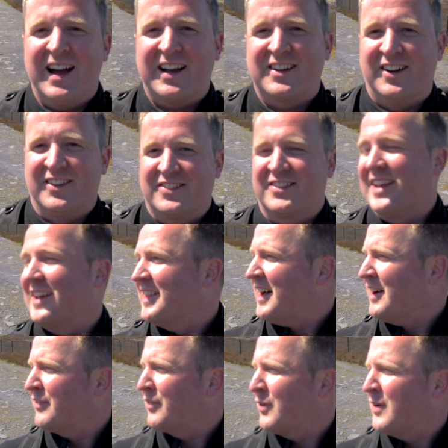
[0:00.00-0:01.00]
can't stay
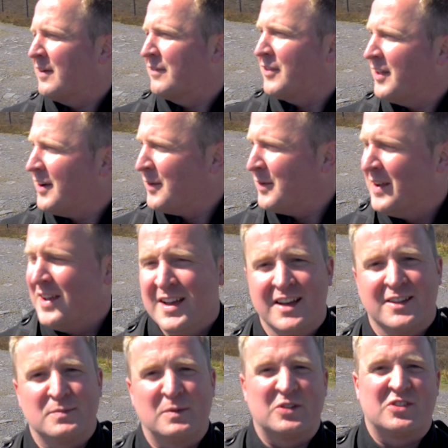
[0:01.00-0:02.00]
there forever though,
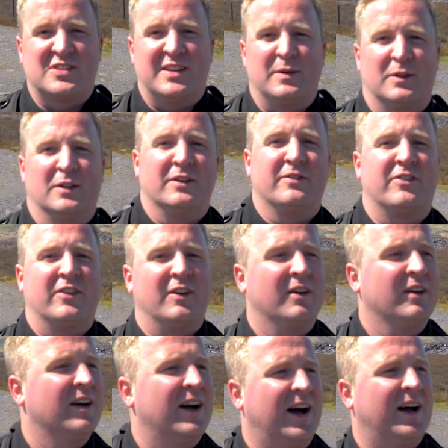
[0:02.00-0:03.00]
as much as I would love to,
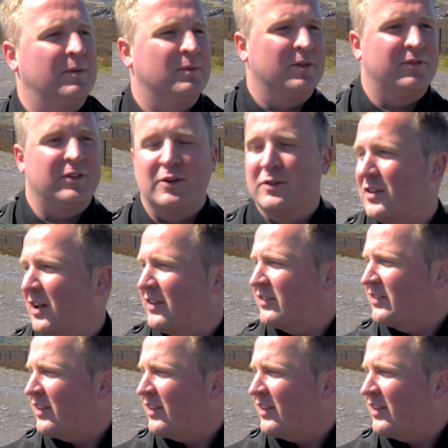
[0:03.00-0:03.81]
and the views are